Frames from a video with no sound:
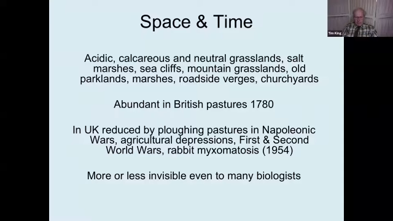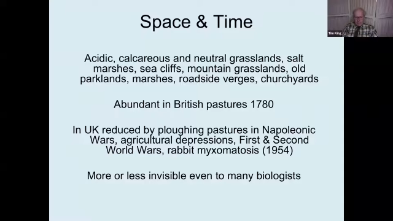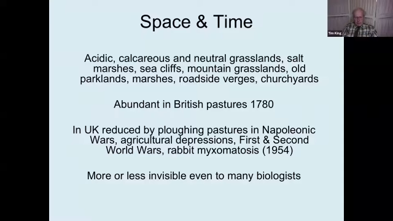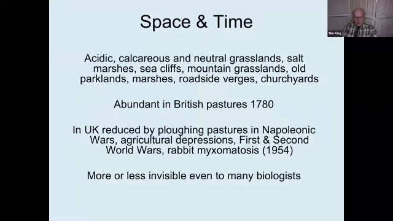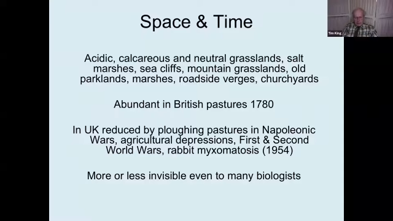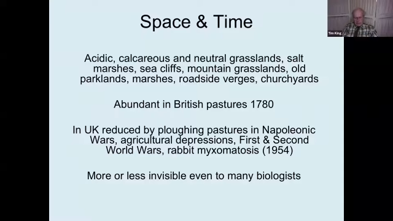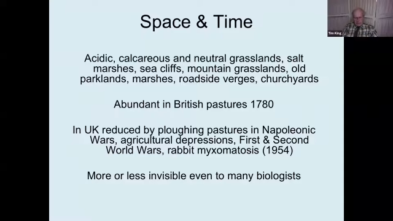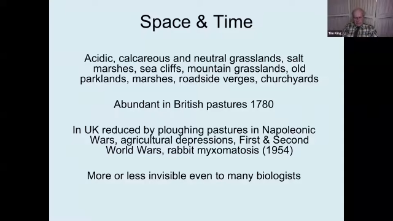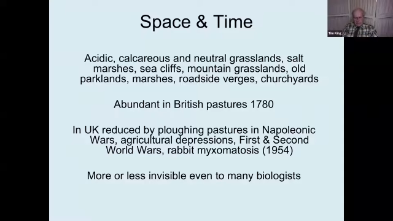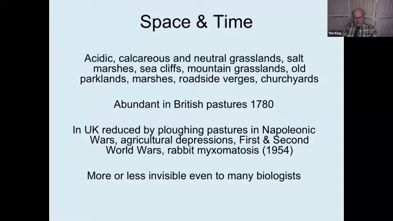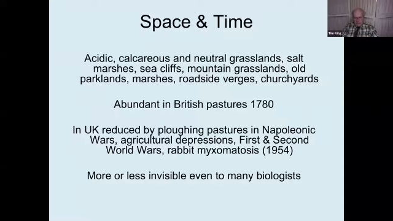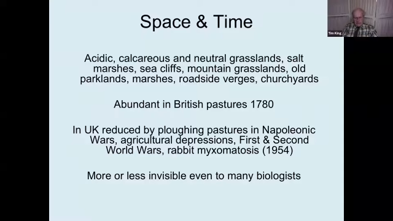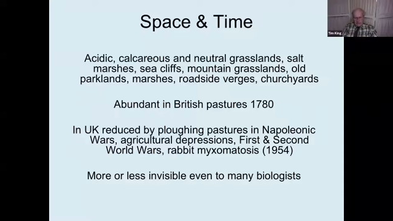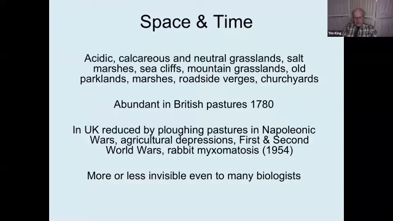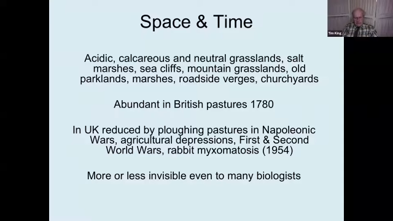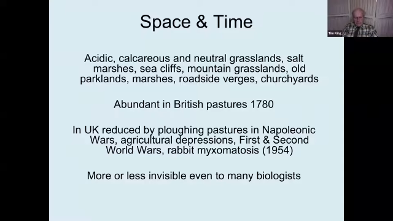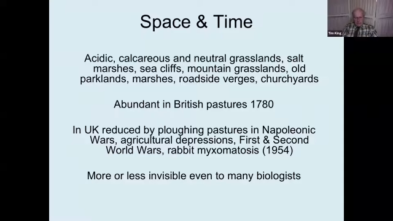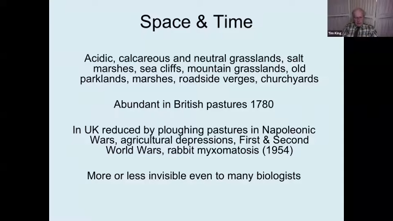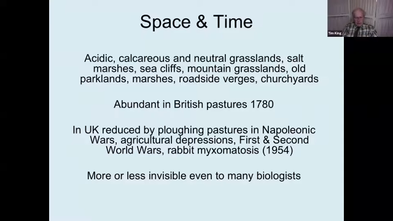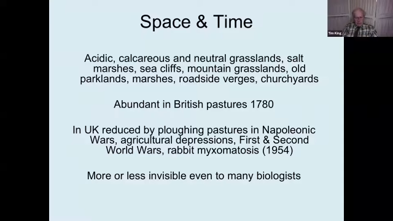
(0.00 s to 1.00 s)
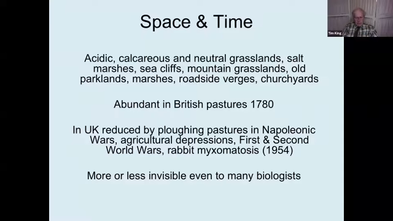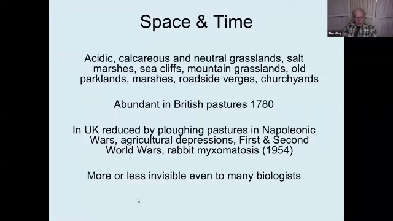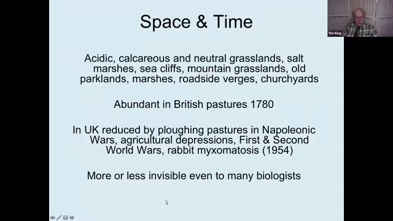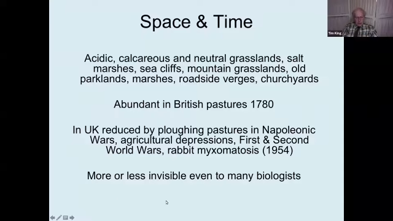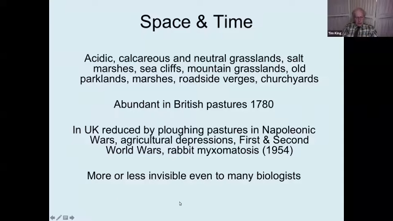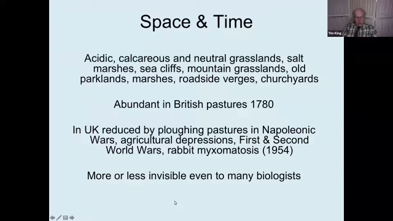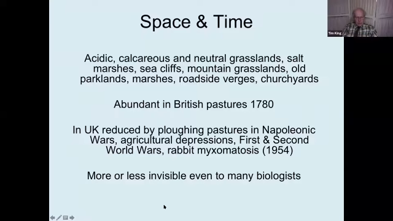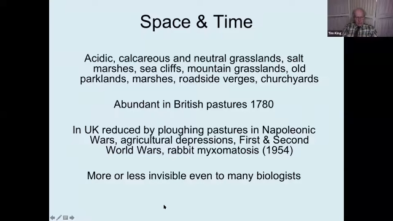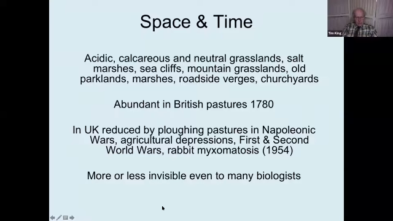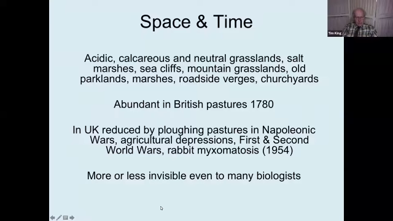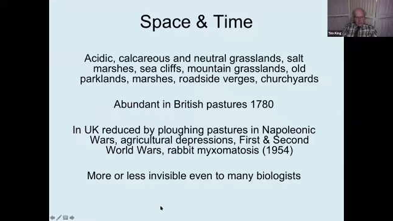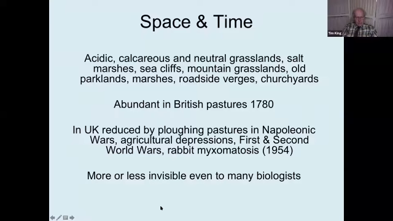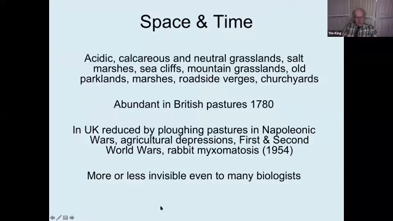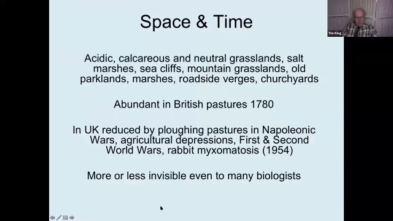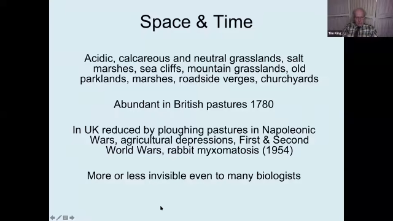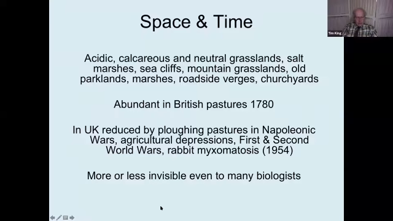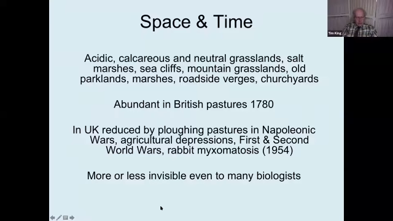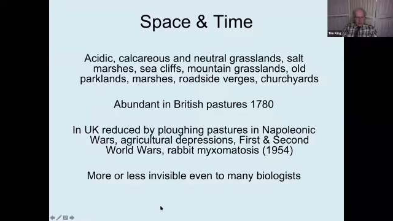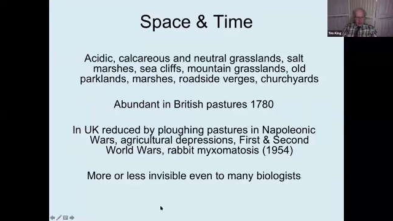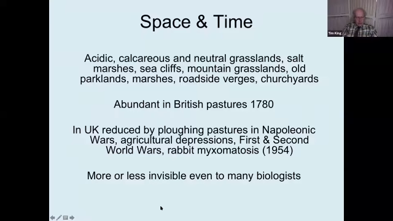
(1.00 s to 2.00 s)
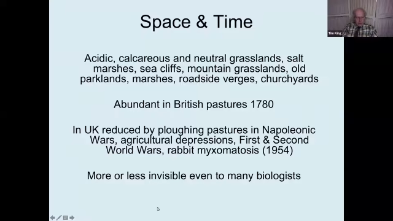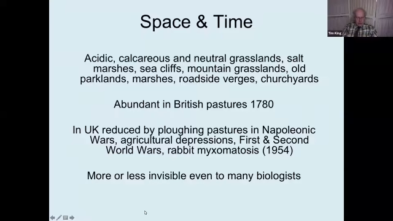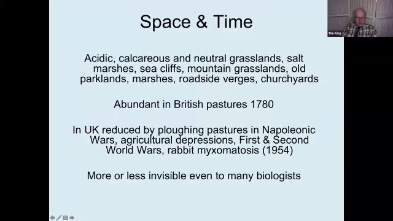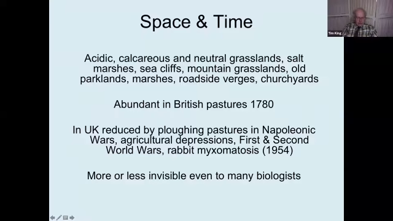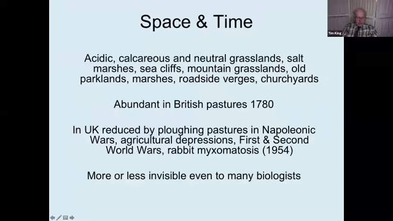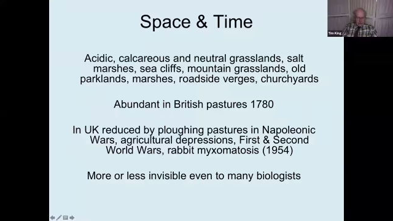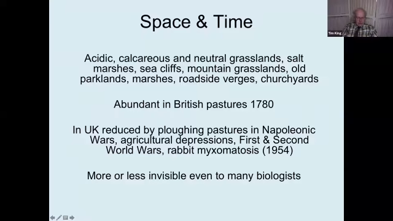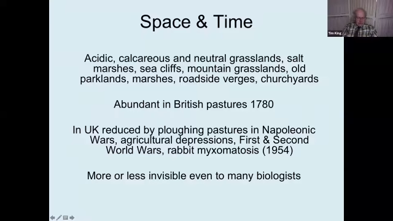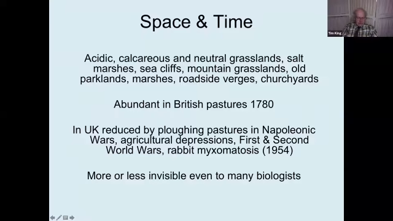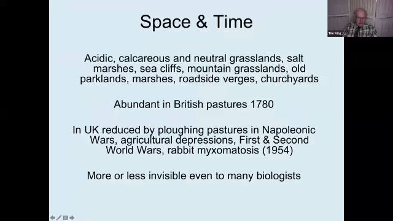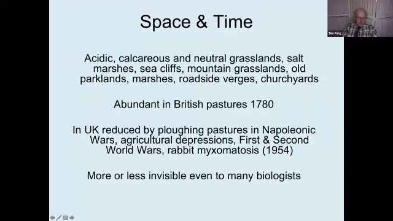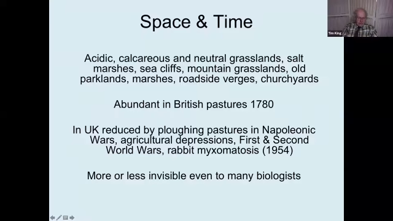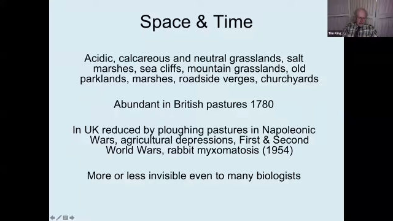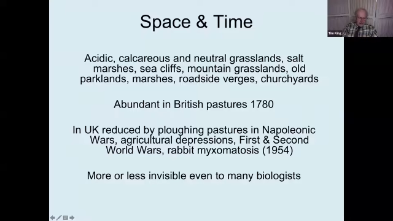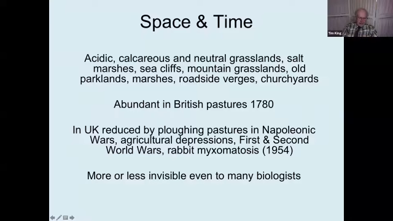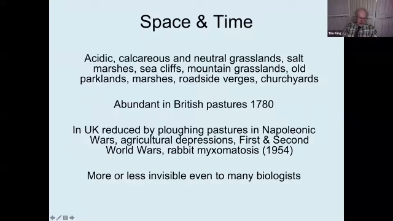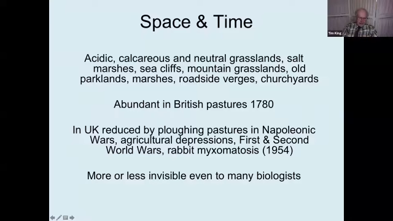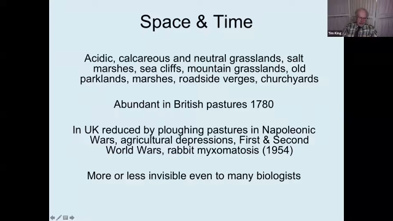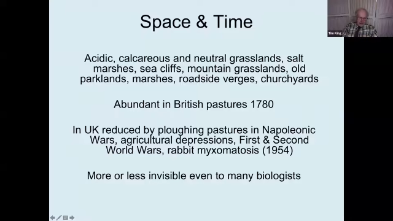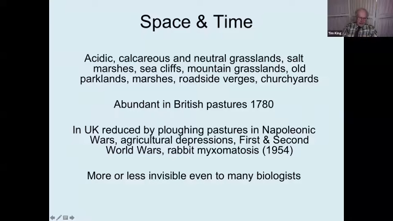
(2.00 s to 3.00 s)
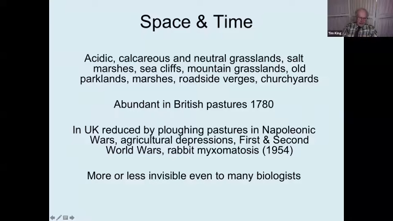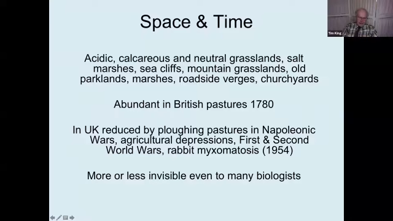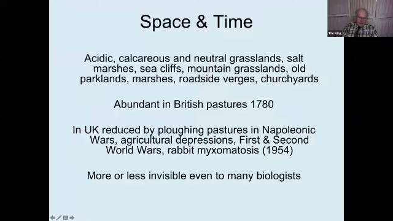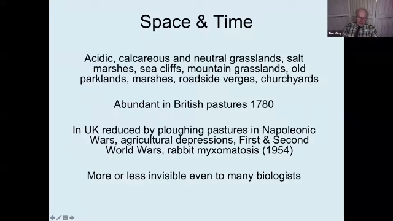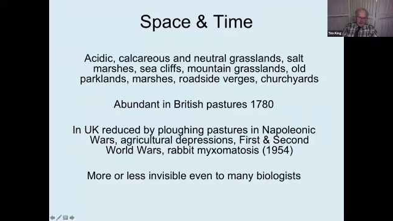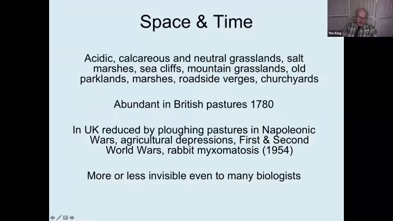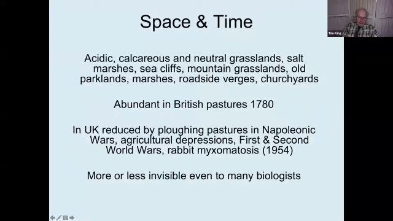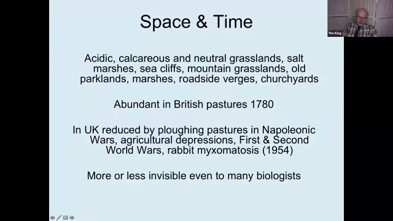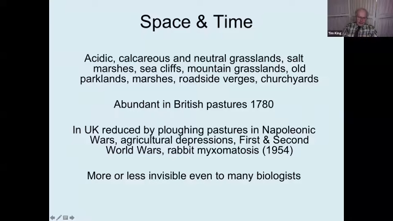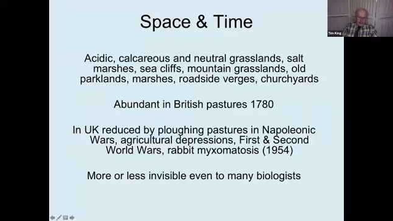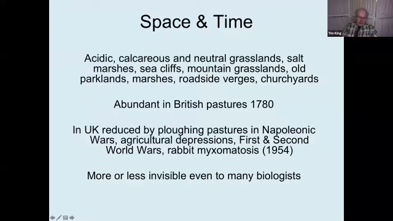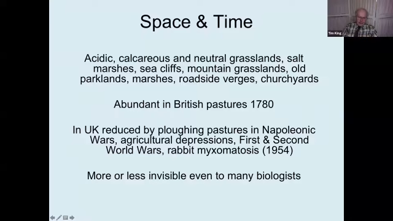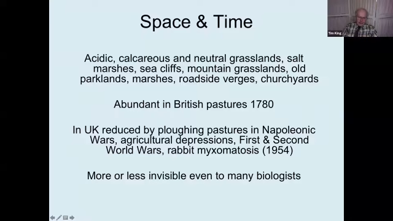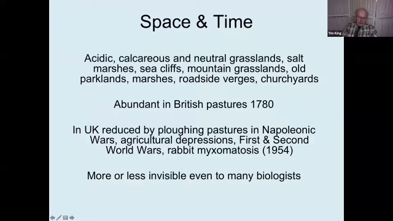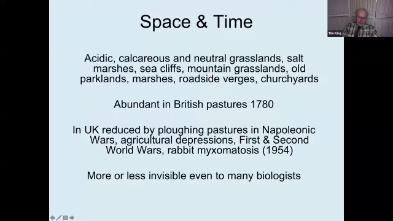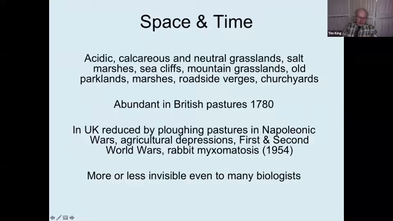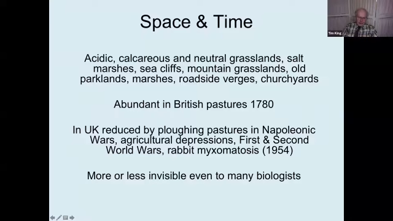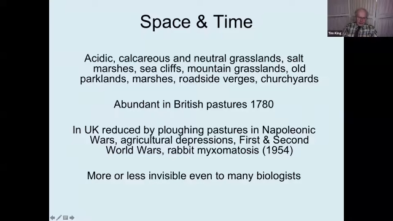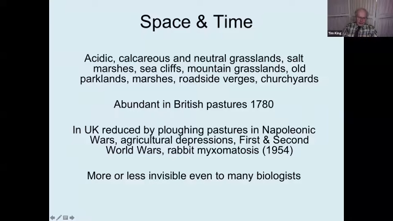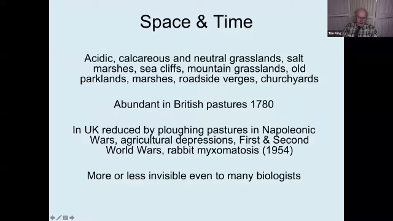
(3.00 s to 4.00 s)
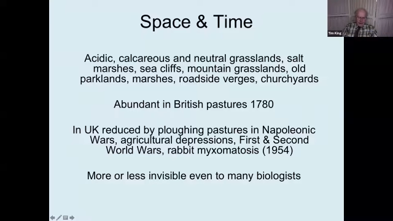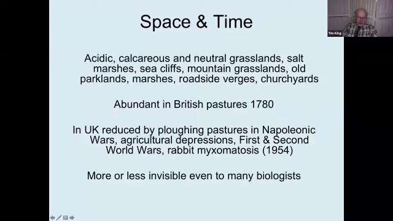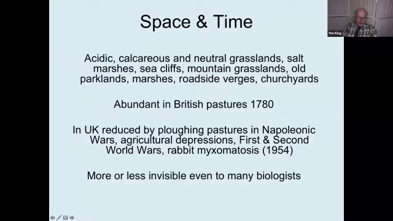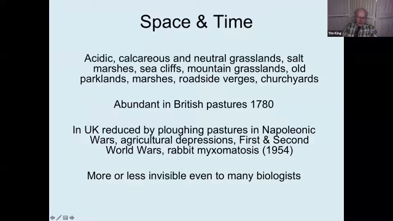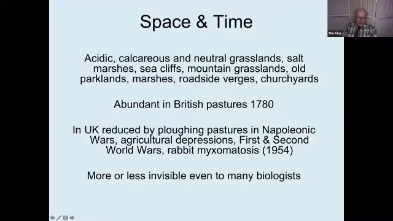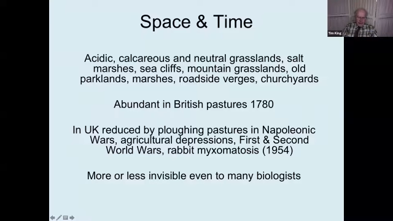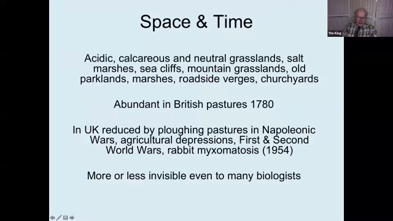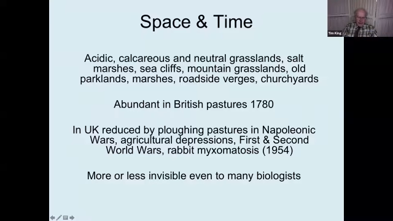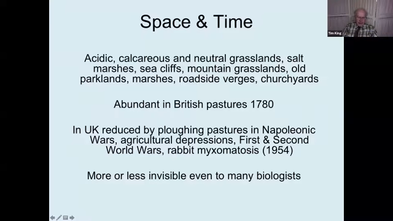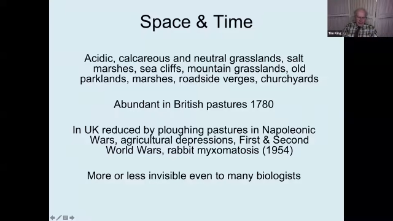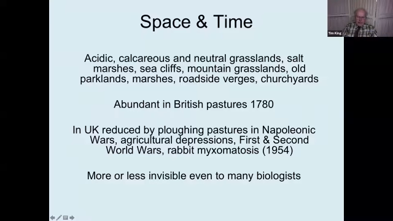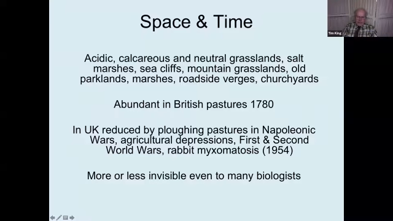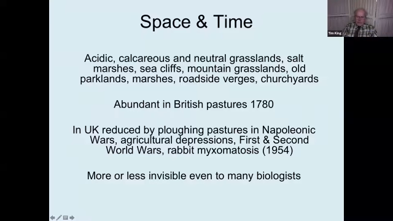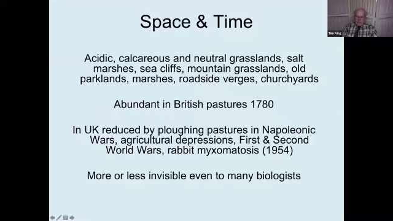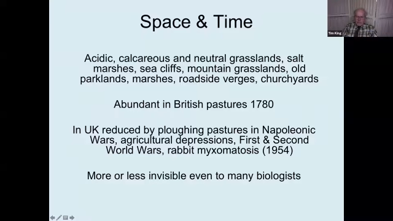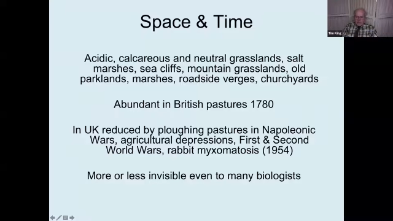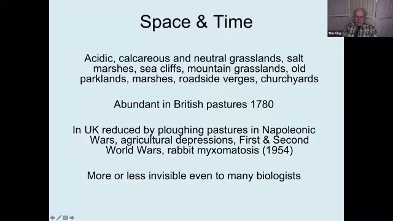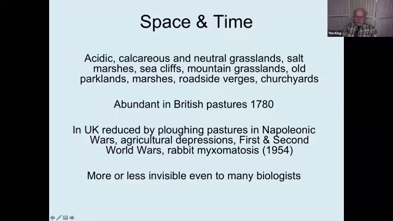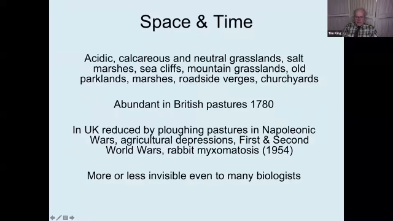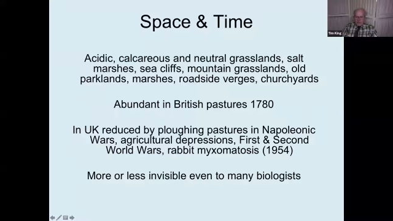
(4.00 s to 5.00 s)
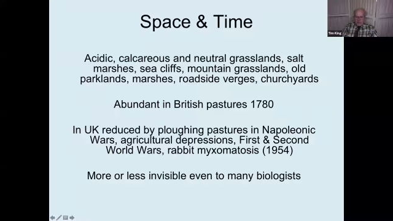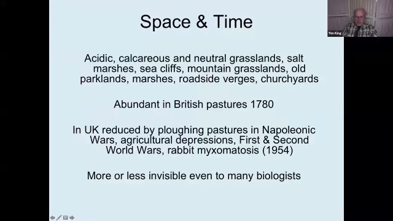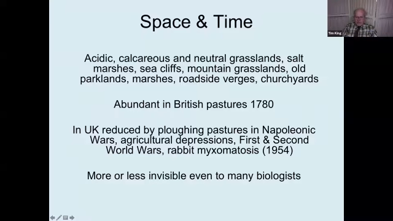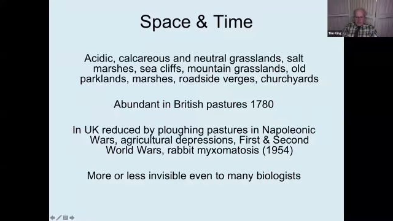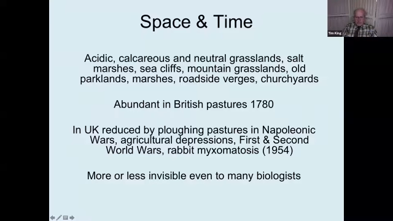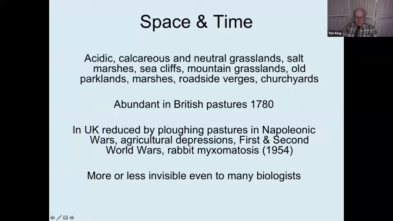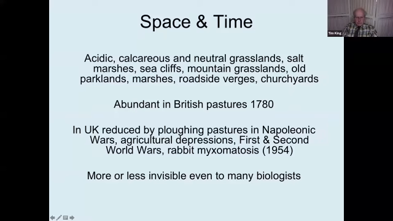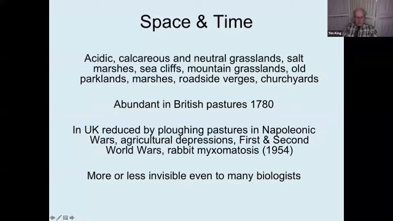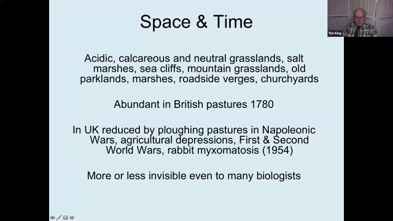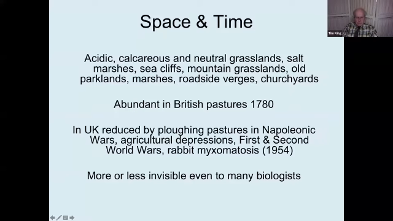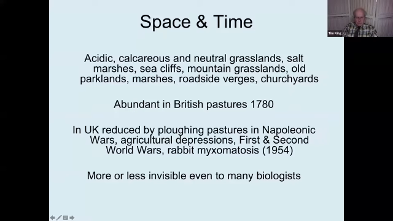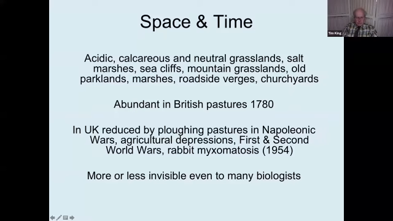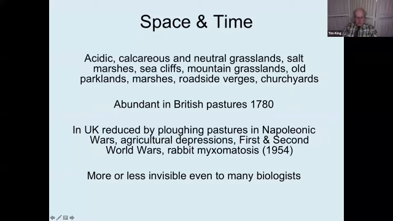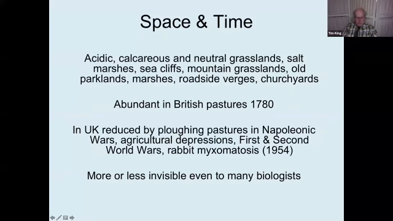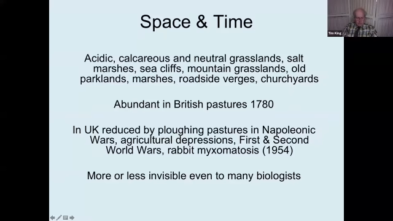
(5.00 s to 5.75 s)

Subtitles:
No face is visible, so there are no lips to read.